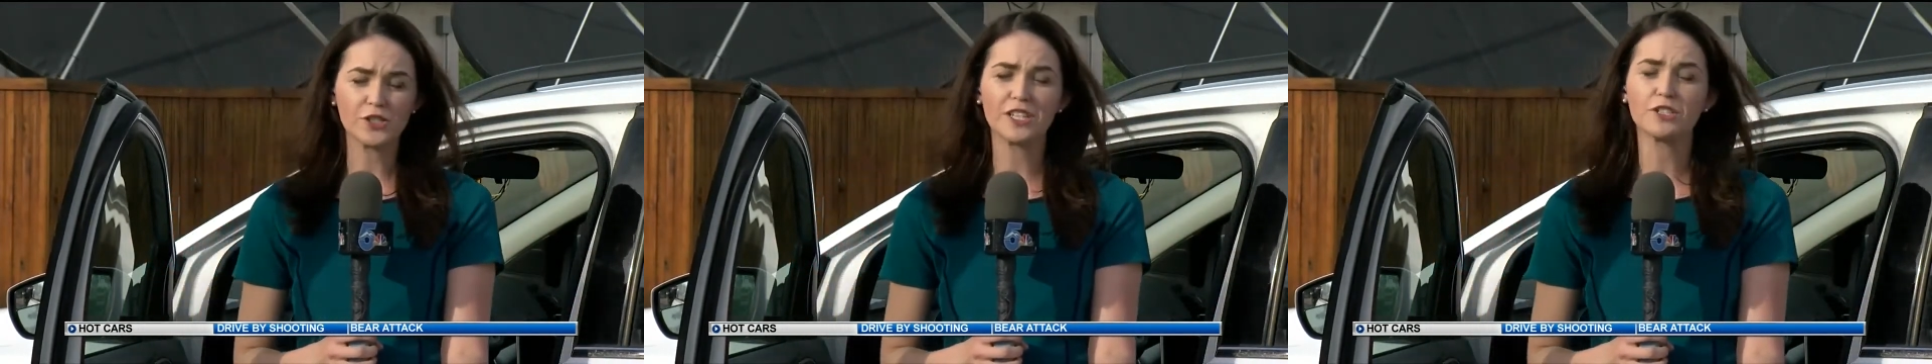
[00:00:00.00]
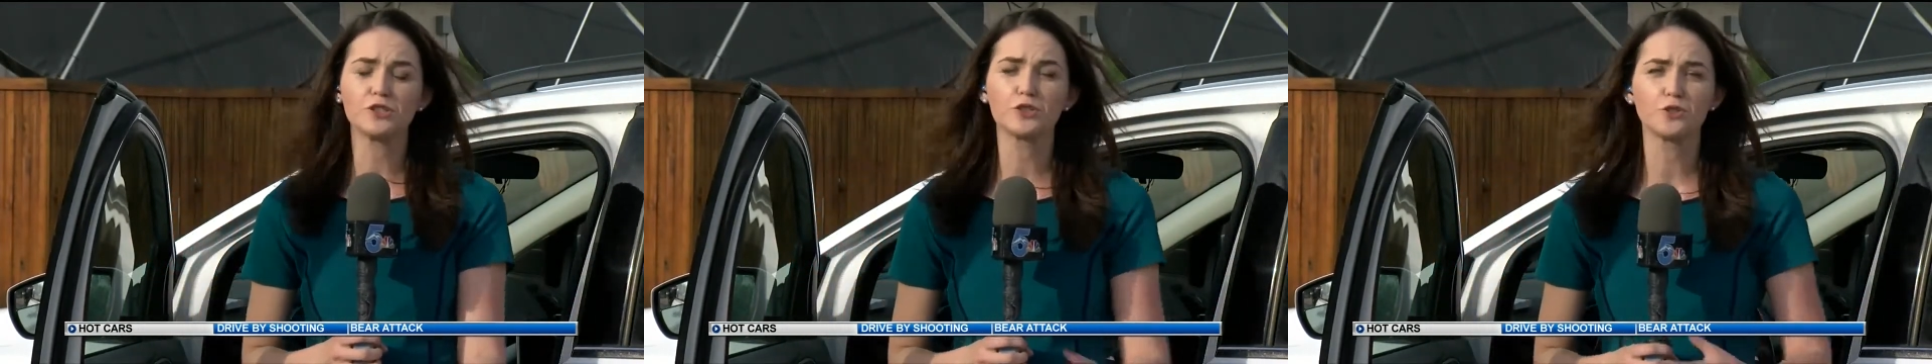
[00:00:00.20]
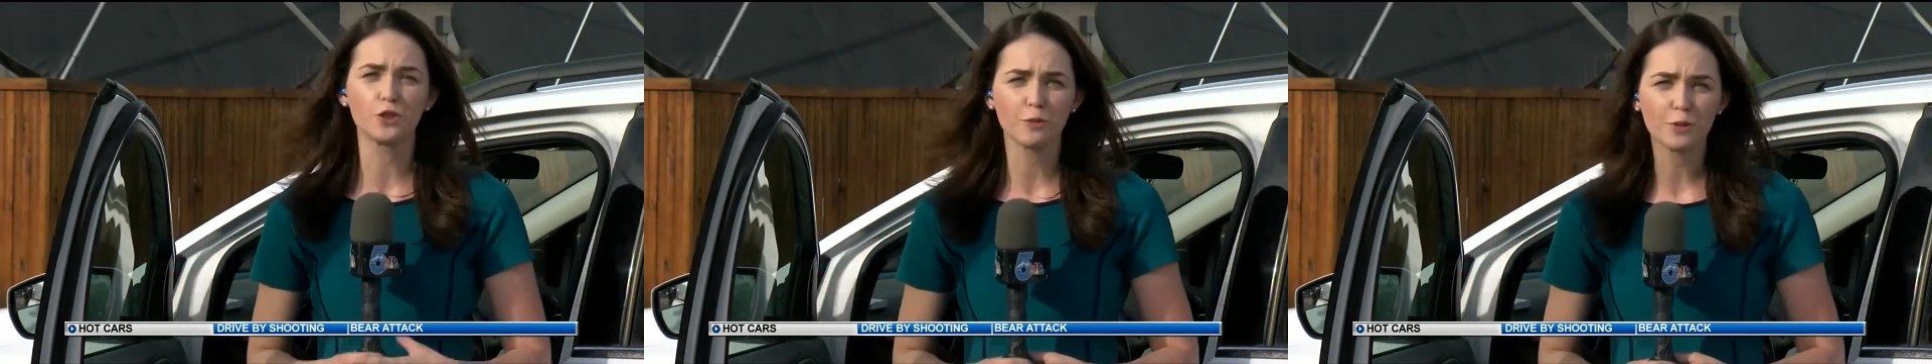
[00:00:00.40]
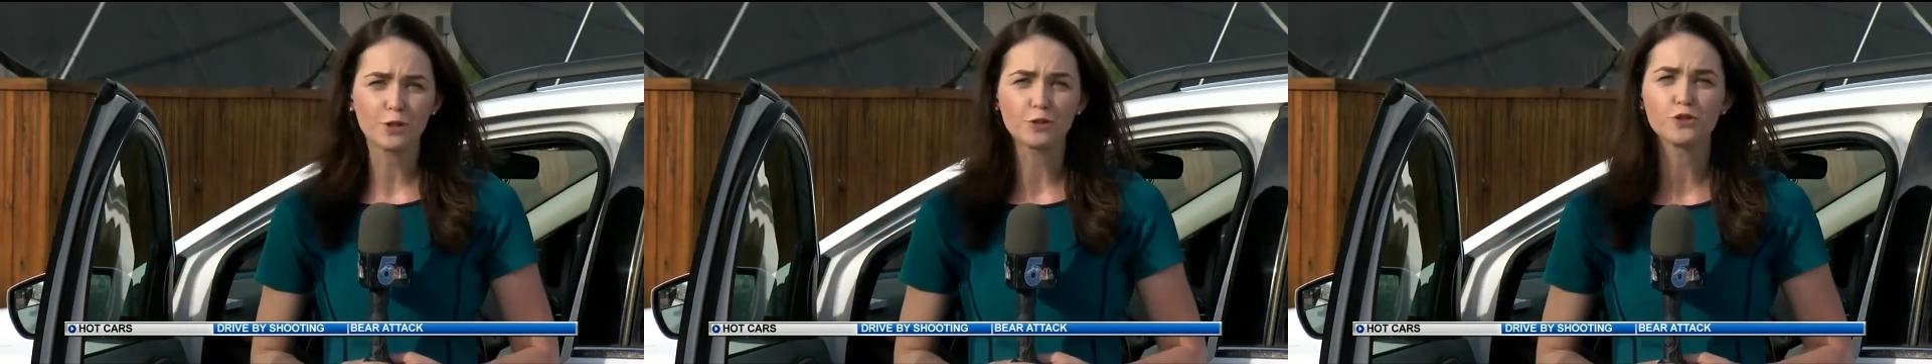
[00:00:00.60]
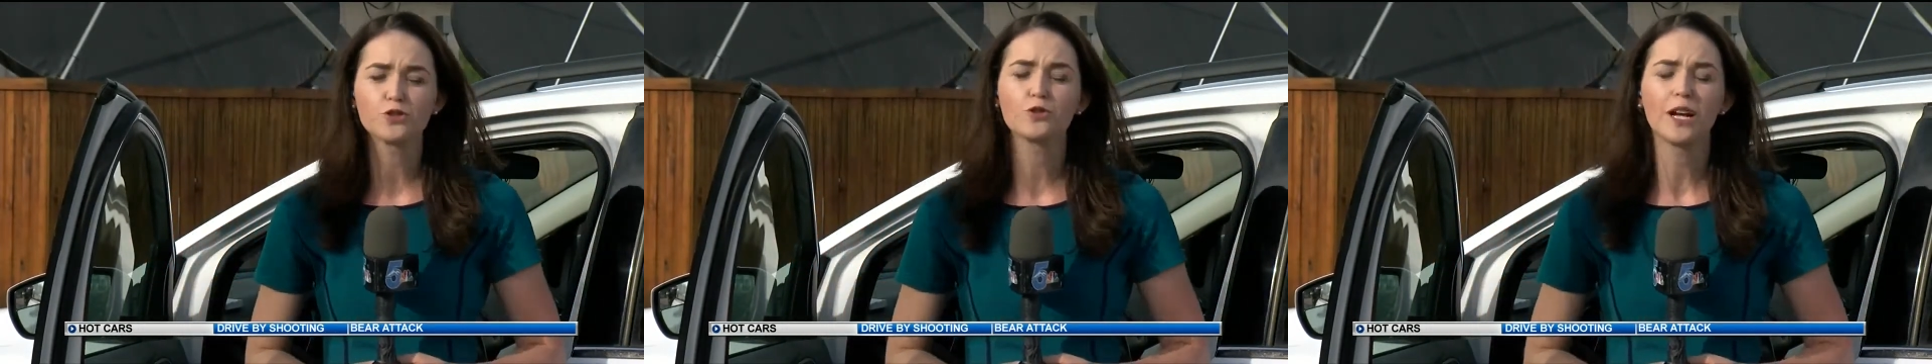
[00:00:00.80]
such as
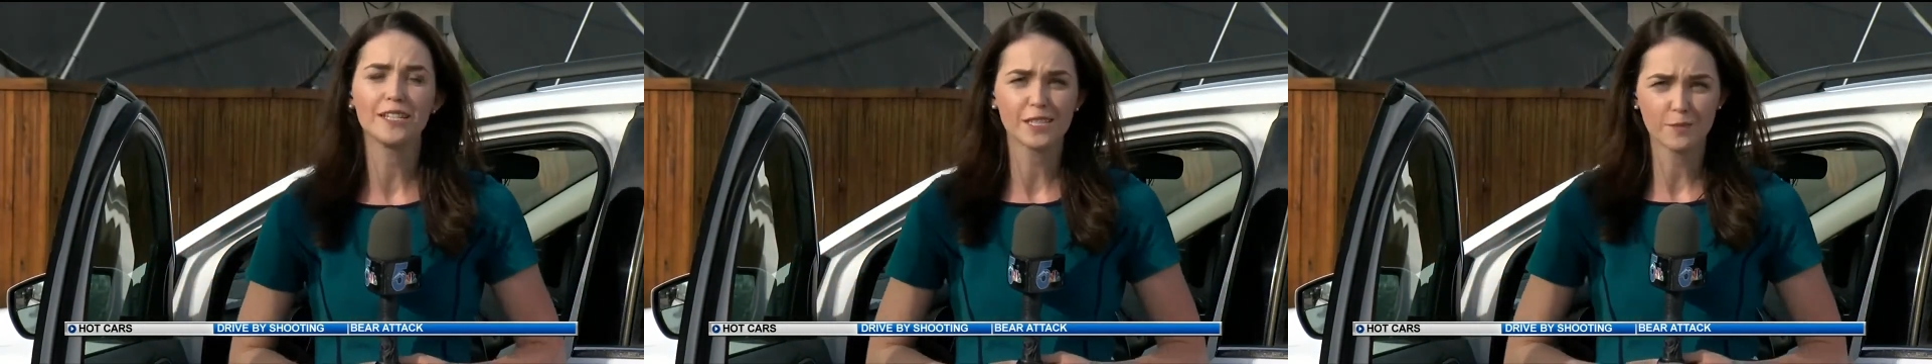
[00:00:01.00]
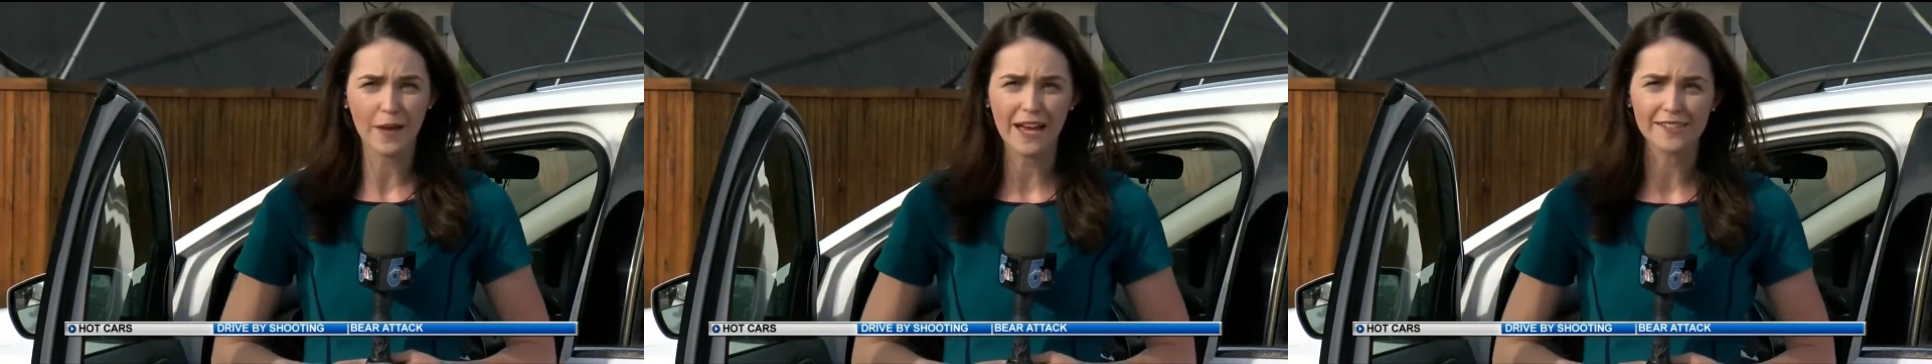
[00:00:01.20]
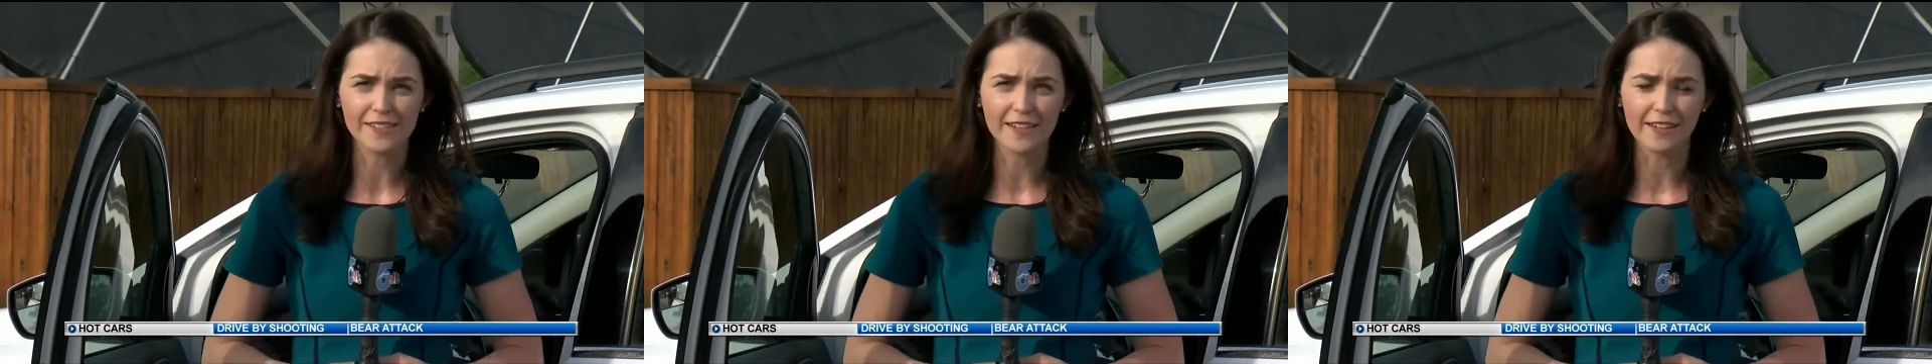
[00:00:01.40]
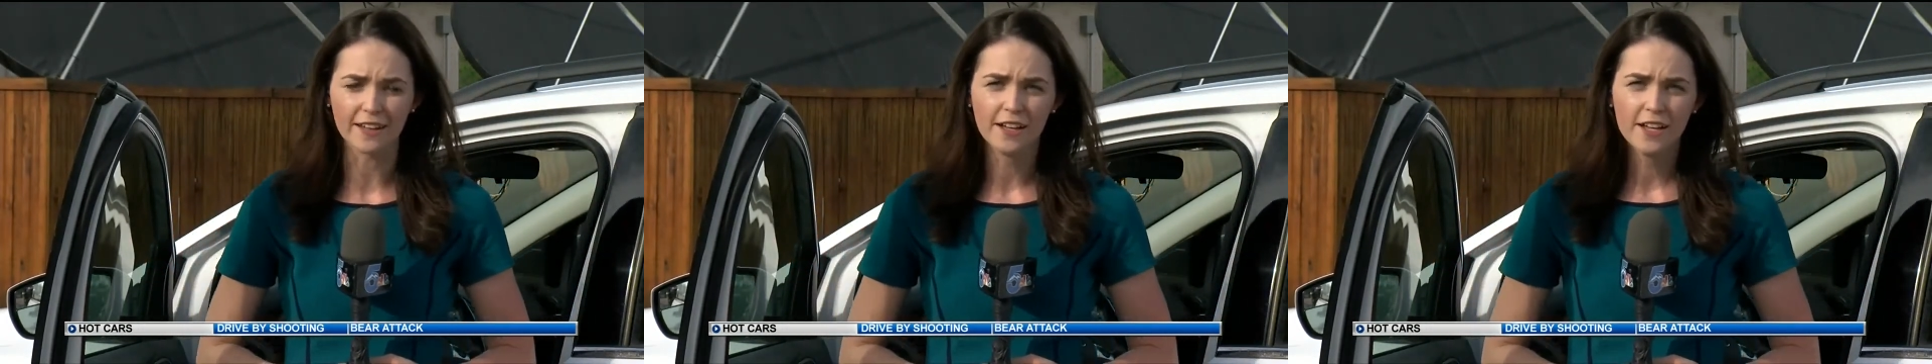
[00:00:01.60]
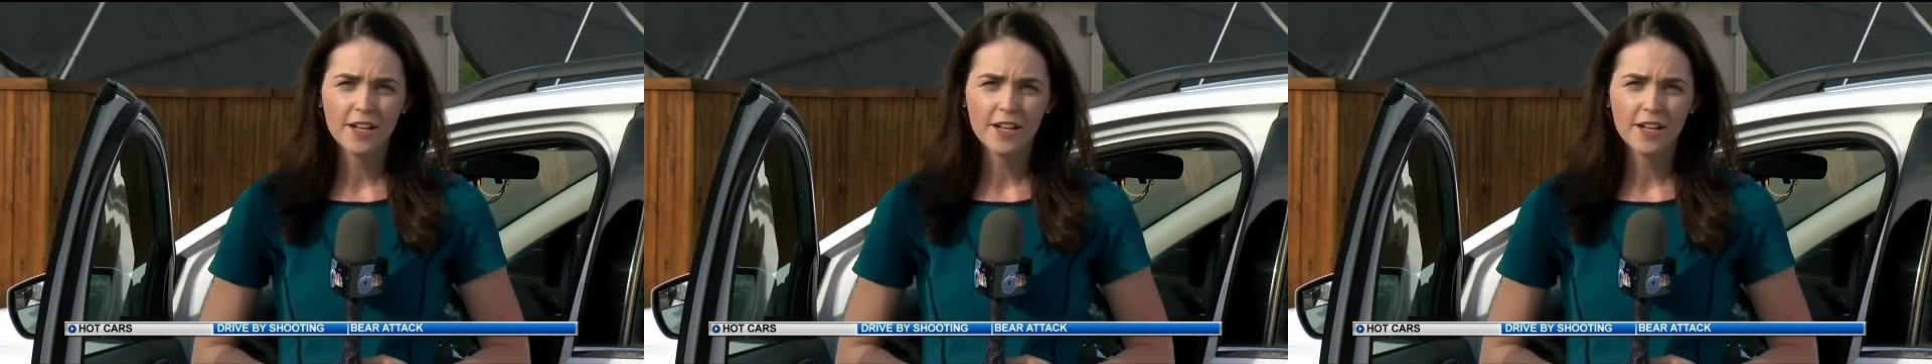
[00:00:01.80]
criminal trespassing.